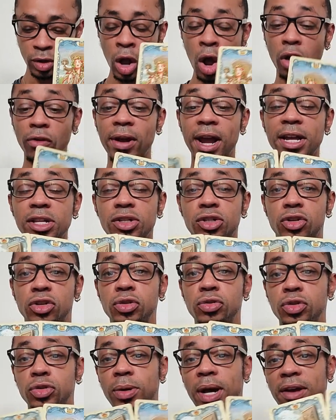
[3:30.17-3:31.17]
All right, so
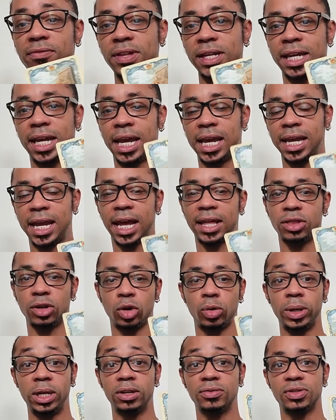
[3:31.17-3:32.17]
you do have the King and the
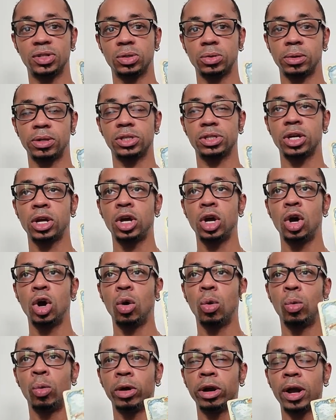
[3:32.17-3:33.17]
Queen of Swords.
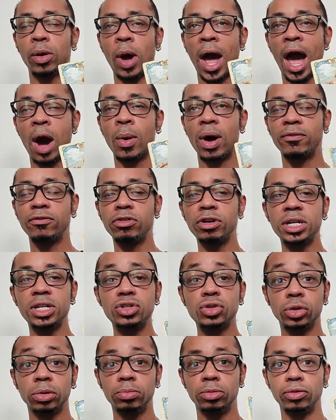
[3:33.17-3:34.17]
However it
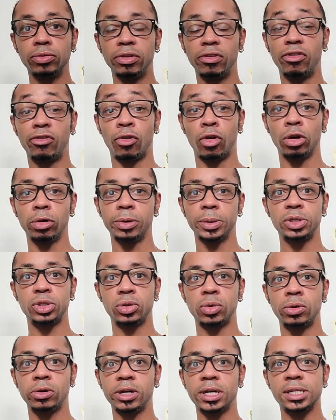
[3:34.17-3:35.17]
is you're moving forward,
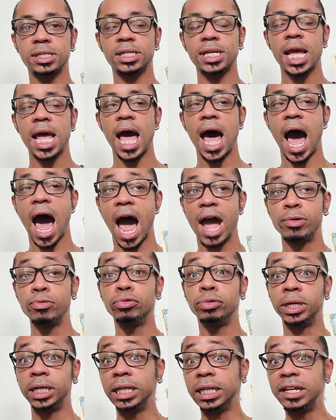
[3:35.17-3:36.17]
Taurus, I
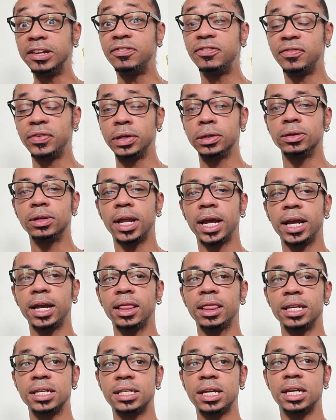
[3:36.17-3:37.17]
really feel
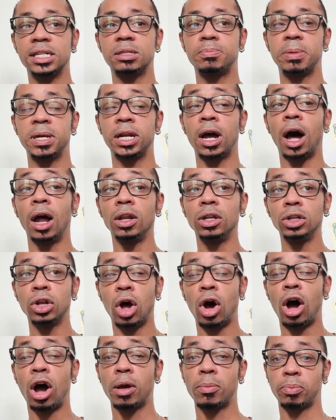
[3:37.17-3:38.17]
like this has been a
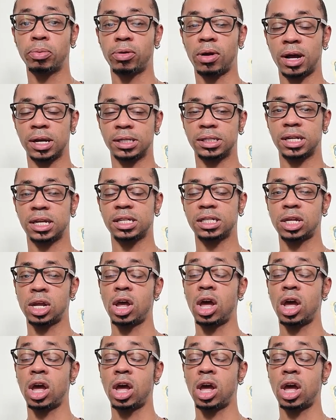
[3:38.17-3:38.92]
long process